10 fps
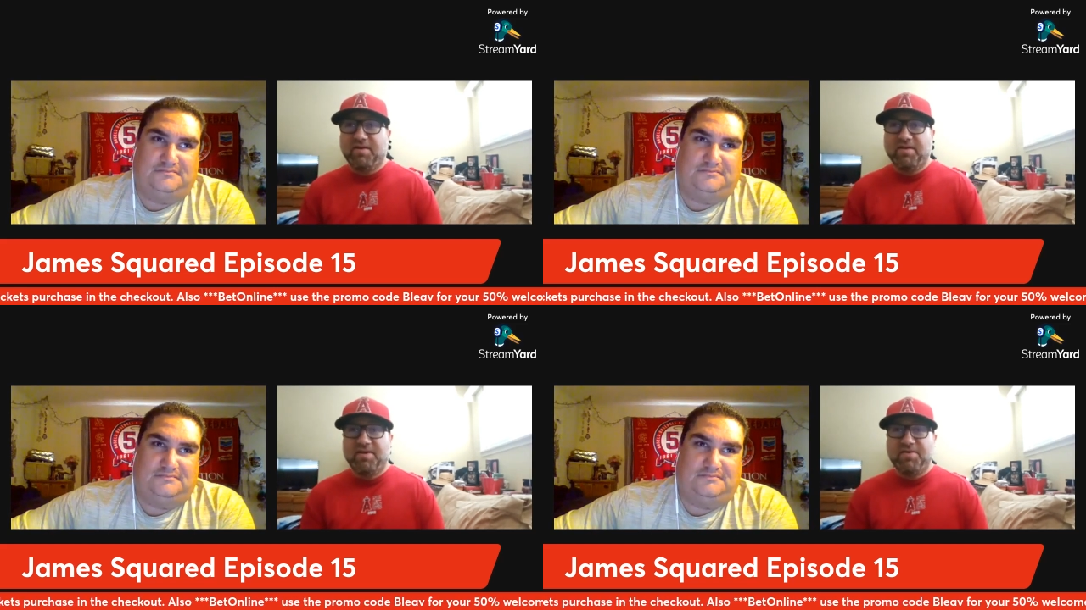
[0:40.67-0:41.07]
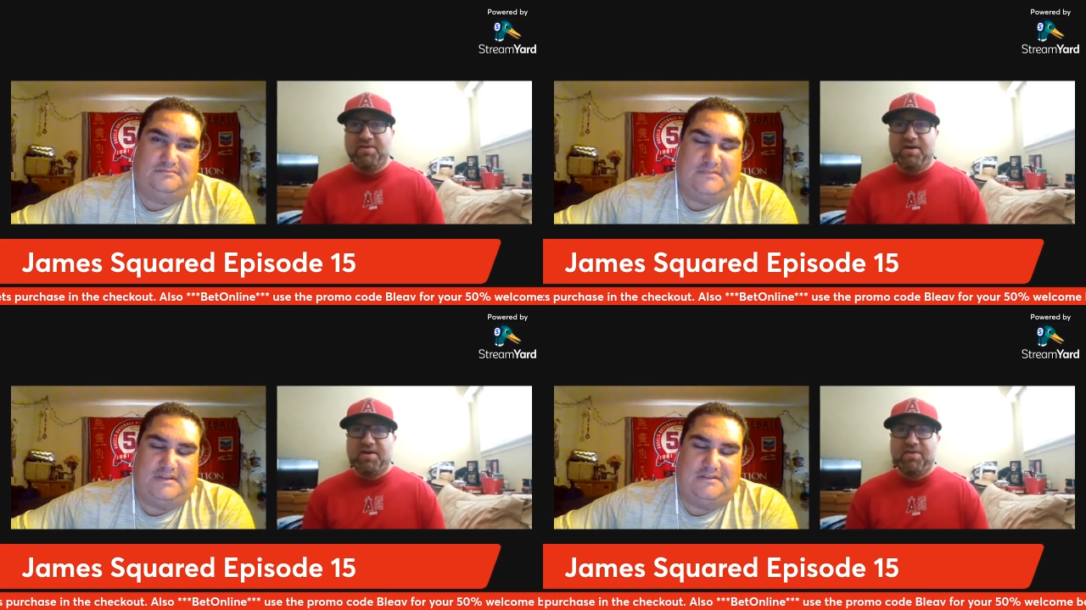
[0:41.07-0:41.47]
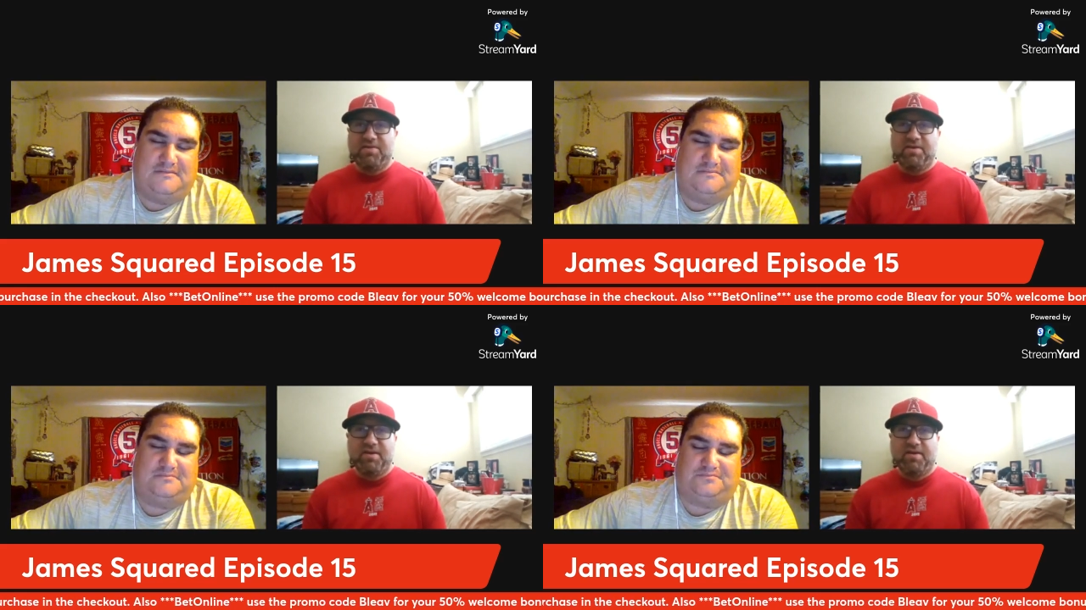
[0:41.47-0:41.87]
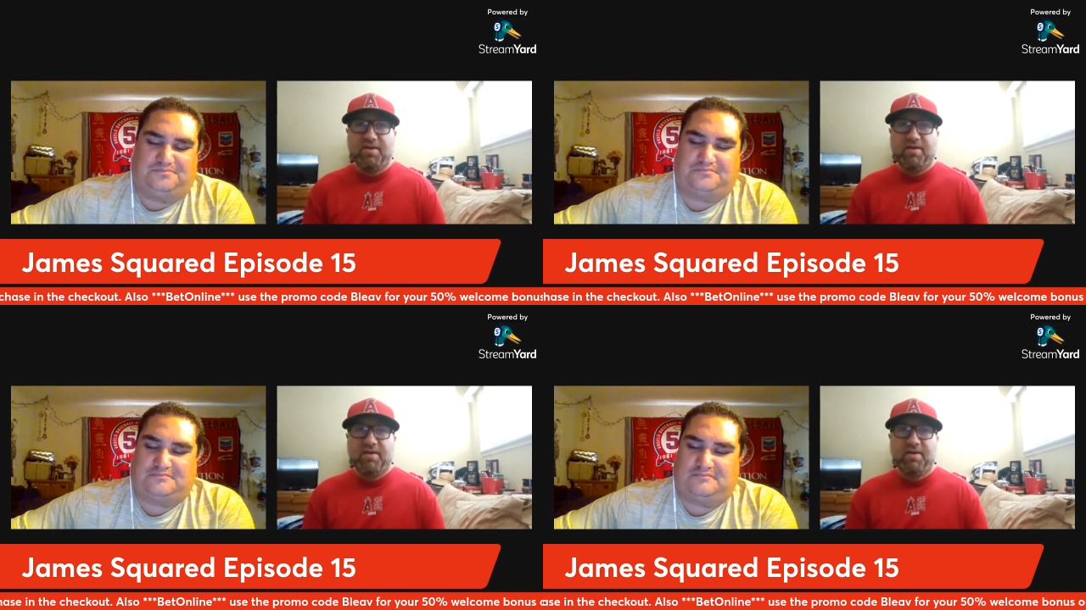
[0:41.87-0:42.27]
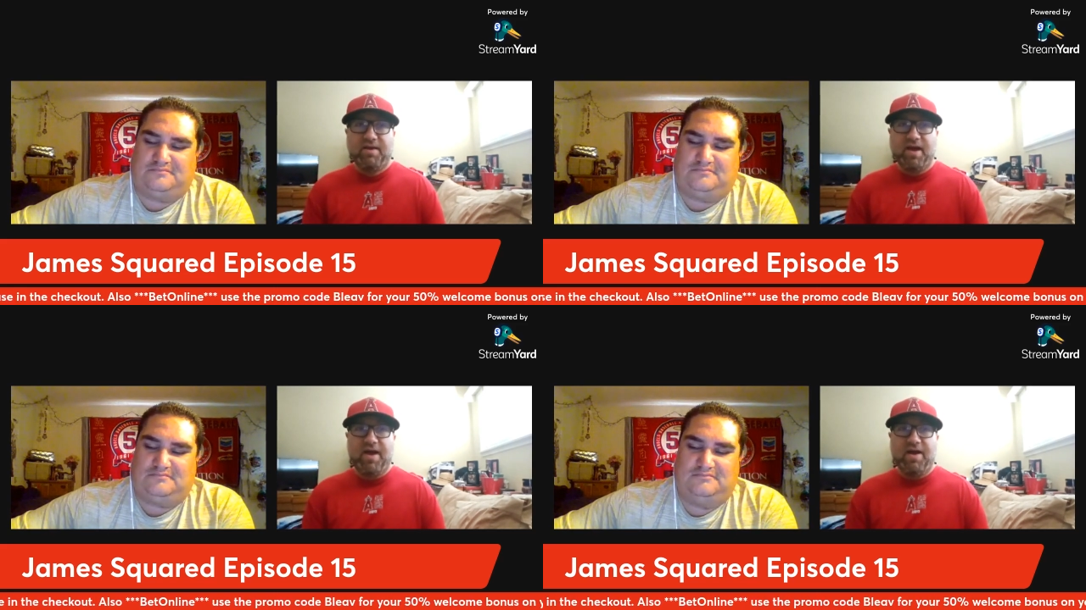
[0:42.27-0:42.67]
Speaker 1: these days.
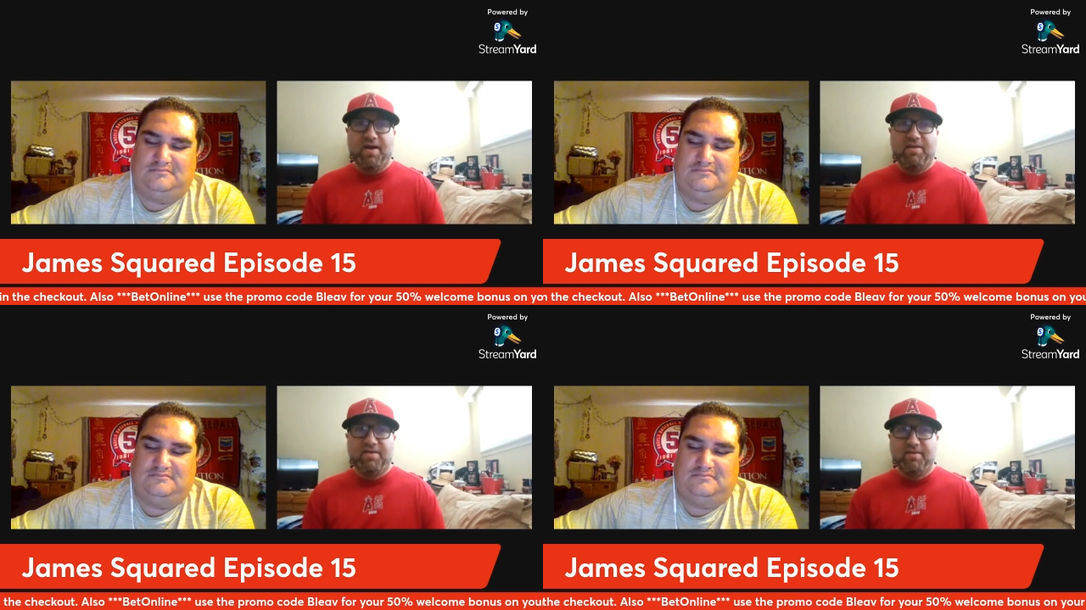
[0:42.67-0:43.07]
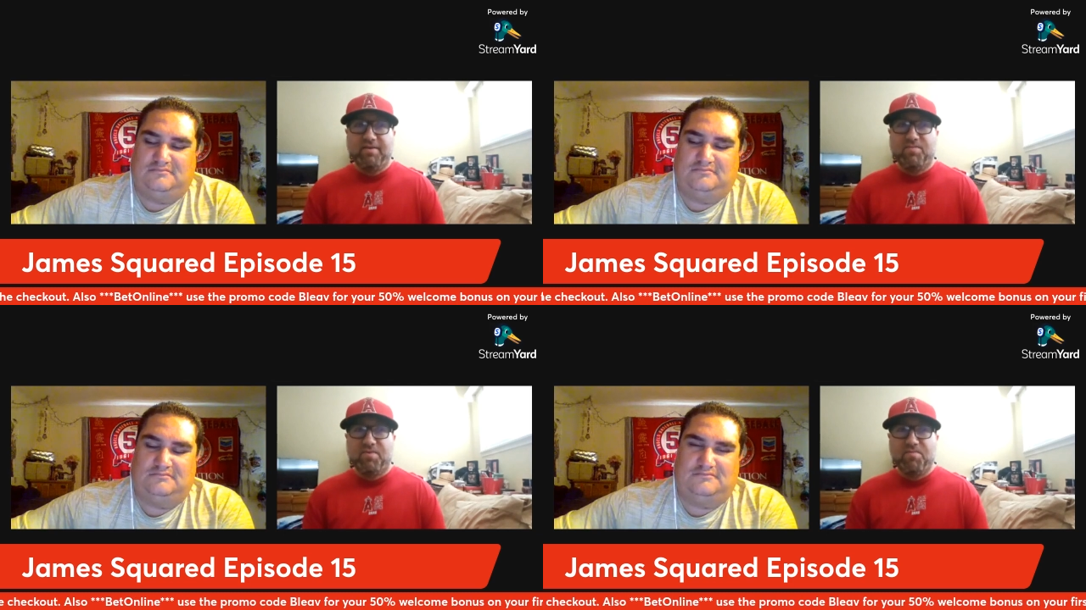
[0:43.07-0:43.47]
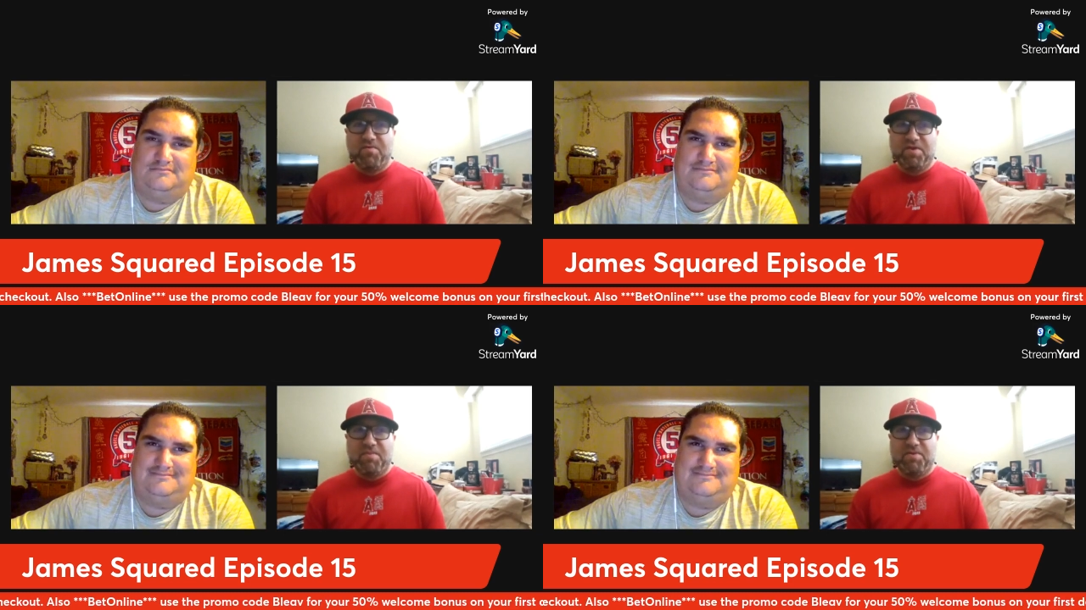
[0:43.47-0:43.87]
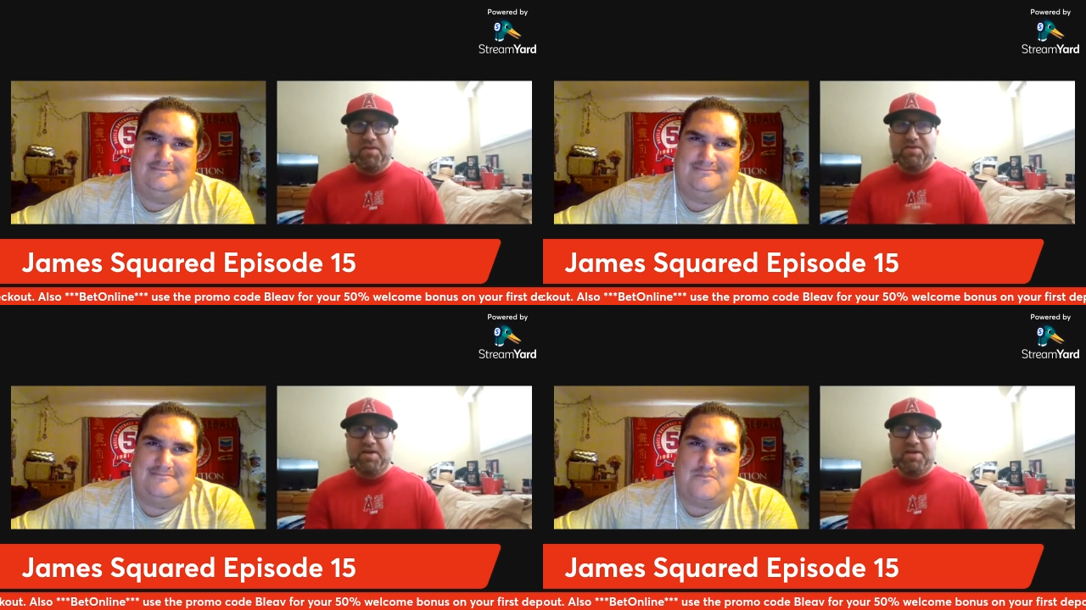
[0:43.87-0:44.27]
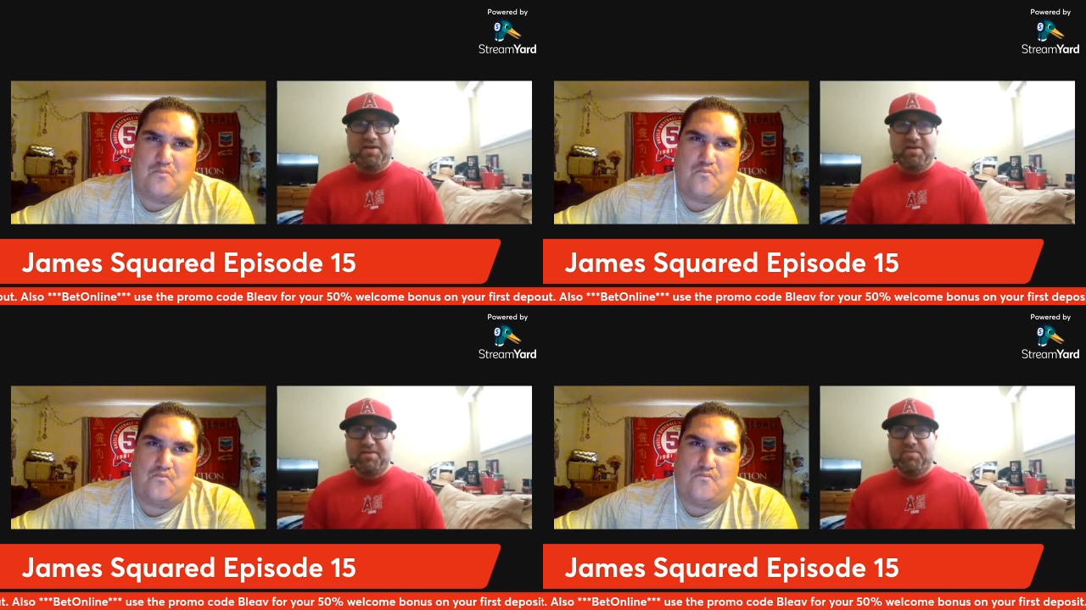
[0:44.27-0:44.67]
And we're moving up in the
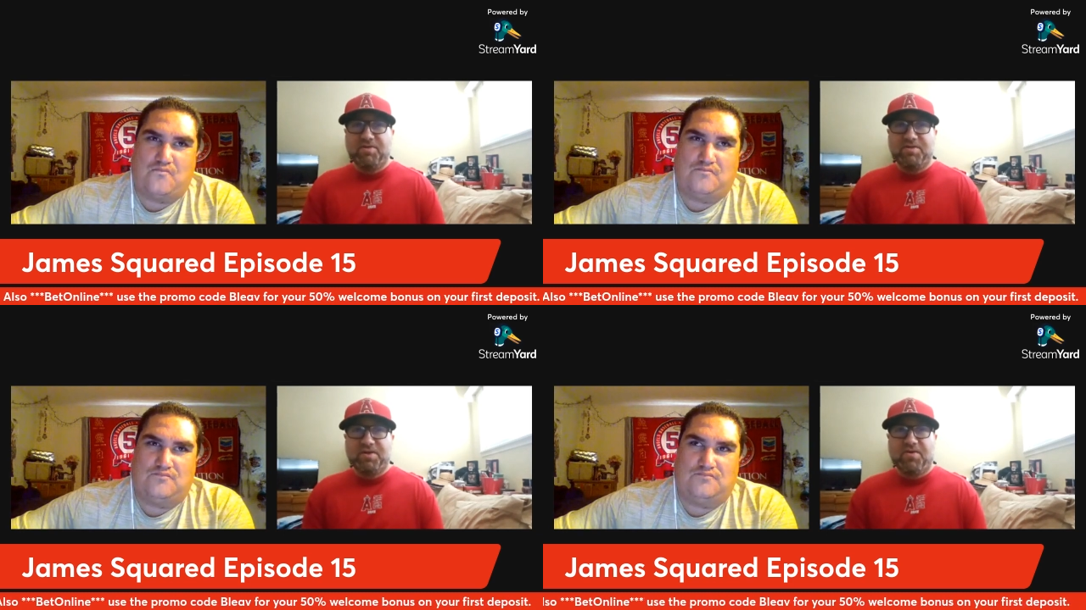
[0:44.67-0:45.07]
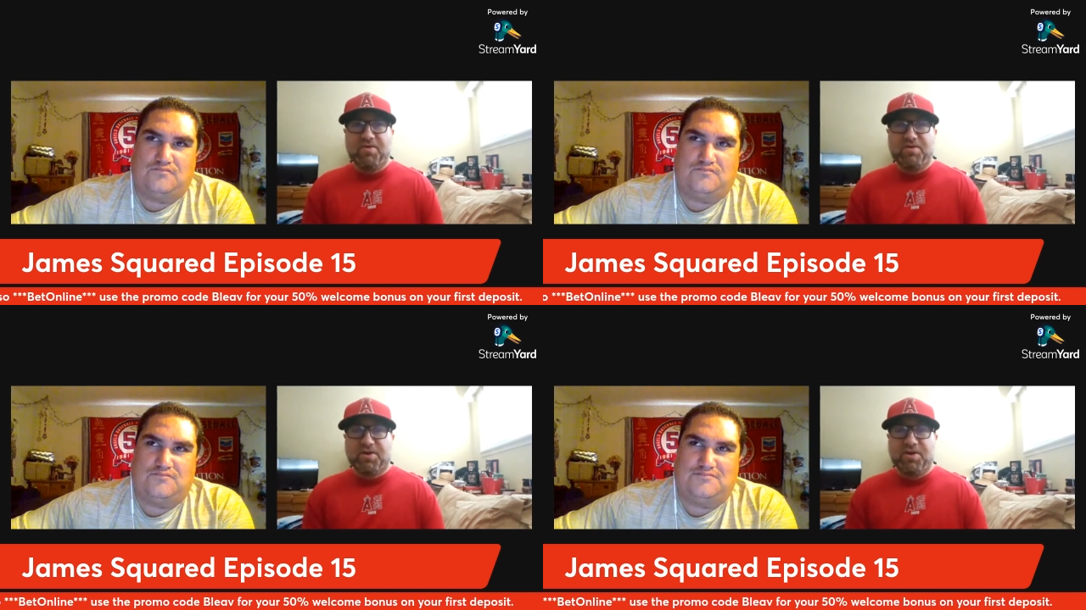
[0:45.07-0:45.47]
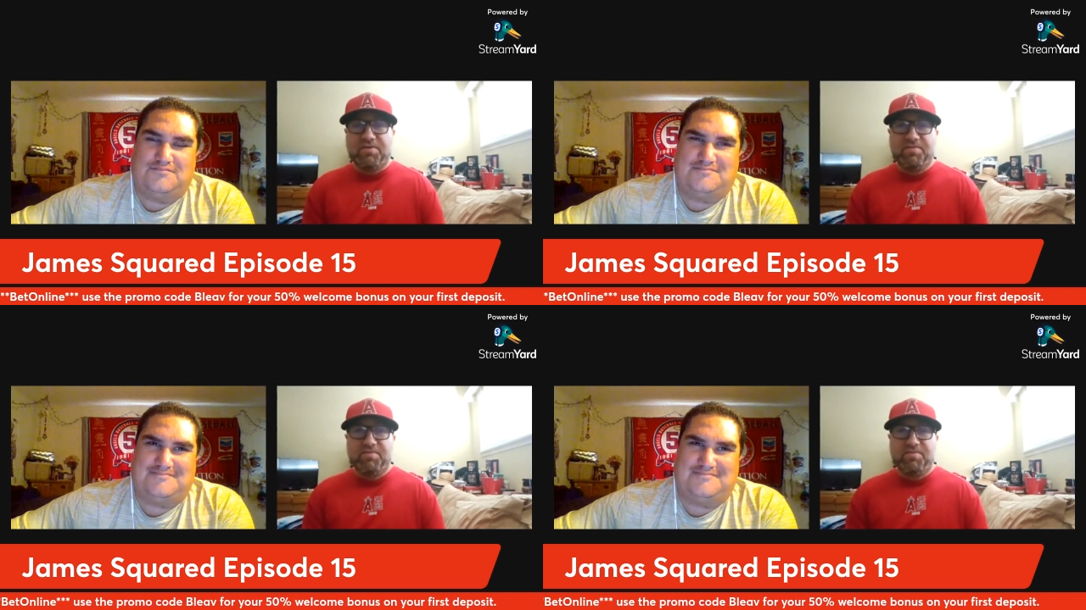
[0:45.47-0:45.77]
standings, which is always good.